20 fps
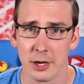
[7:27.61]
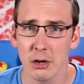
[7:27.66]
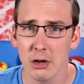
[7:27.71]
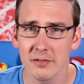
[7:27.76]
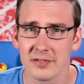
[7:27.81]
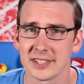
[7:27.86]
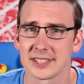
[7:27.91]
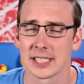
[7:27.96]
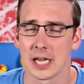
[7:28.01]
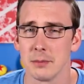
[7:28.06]
And
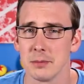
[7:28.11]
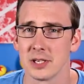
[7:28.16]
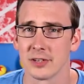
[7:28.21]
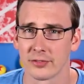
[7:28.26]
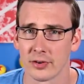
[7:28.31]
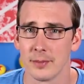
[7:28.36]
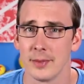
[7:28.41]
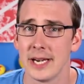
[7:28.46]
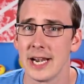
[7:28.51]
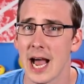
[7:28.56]
all of this
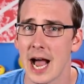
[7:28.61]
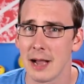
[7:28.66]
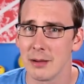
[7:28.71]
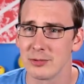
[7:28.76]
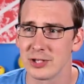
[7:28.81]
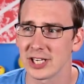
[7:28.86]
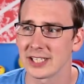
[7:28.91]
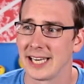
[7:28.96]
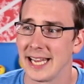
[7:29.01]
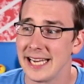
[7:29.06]
coming from an
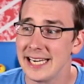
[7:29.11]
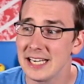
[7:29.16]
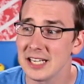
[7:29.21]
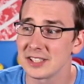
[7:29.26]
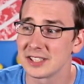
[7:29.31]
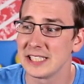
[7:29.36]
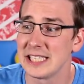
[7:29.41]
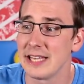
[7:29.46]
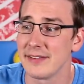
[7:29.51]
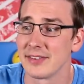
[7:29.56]
object he
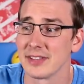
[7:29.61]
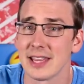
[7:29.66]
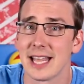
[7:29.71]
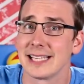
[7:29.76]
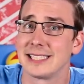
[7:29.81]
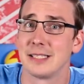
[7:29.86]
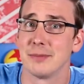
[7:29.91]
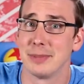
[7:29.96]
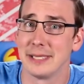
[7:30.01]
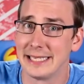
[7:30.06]
doesn't even
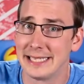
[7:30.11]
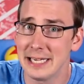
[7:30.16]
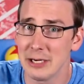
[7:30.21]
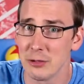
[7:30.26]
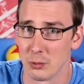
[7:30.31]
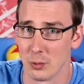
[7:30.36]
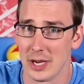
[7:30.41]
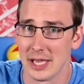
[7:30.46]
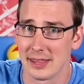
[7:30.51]
like to begin